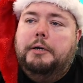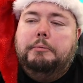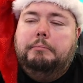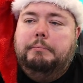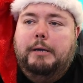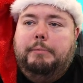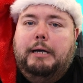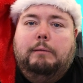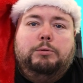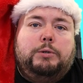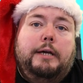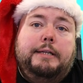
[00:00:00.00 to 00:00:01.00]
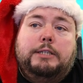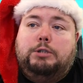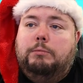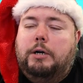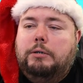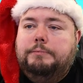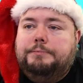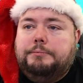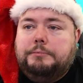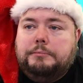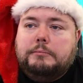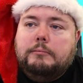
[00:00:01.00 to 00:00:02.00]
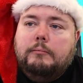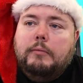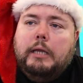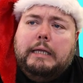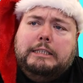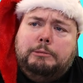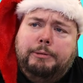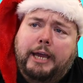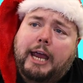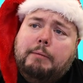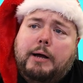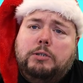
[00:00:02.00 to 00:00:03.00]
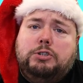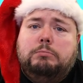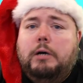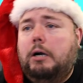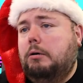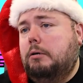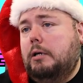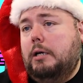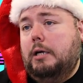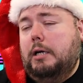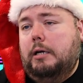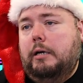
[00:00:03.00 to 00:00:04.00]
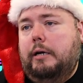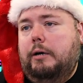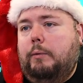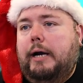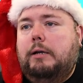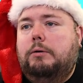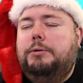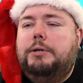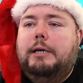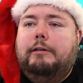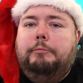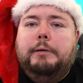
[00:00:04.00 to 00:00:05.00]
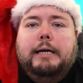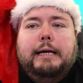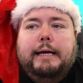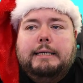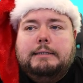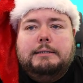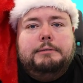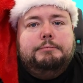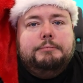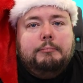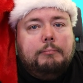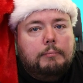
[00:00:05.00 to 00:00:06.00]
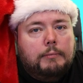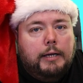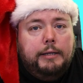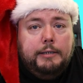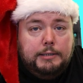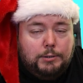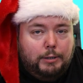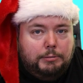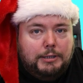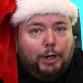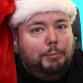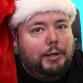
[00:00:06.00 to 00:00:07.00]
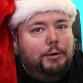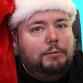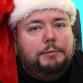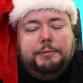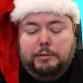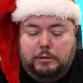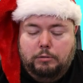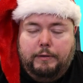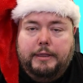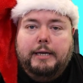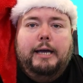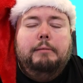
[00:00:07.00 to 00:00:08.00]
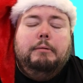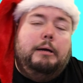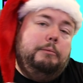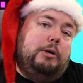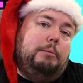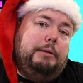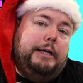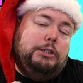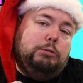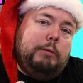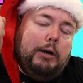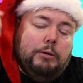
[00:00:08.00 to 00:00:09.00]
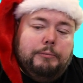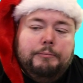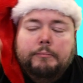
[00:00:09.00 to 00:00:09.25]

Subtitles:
Maybe I will try that tomorrow. Speaking about tomorrow, why don't you give me a guess in the description down below over the game I'm gonna play tomorrow.